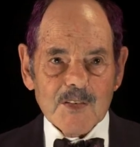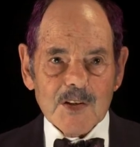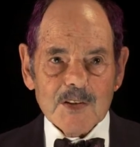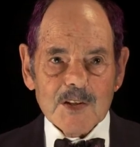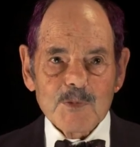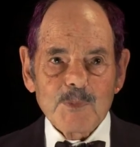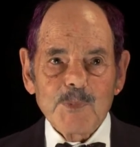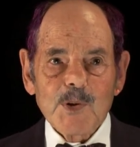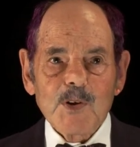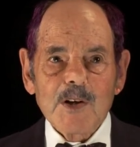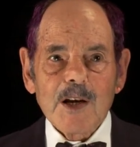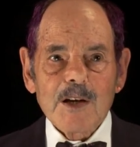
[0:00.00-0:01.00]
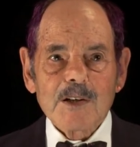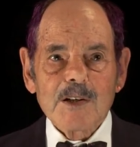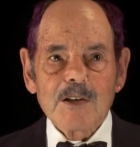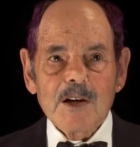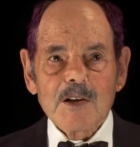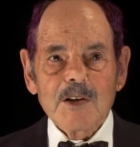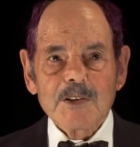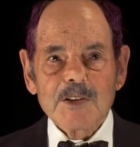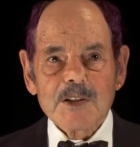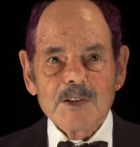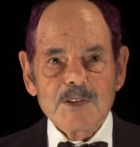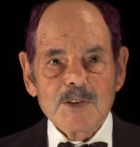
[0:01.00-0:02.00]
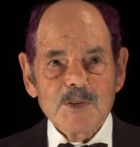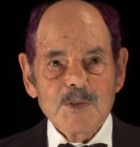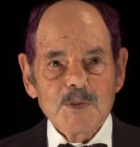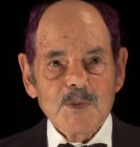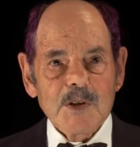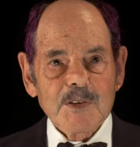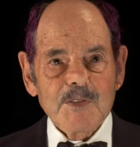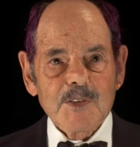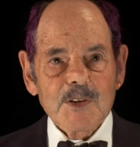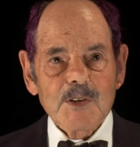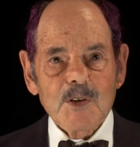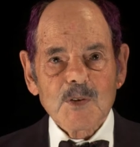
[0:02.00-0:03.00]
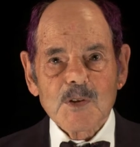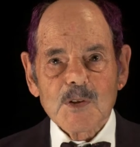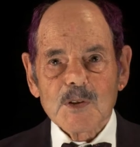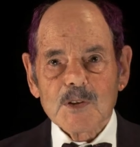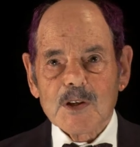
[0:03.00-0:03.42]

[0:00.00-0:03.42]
that the book had gone into one of the local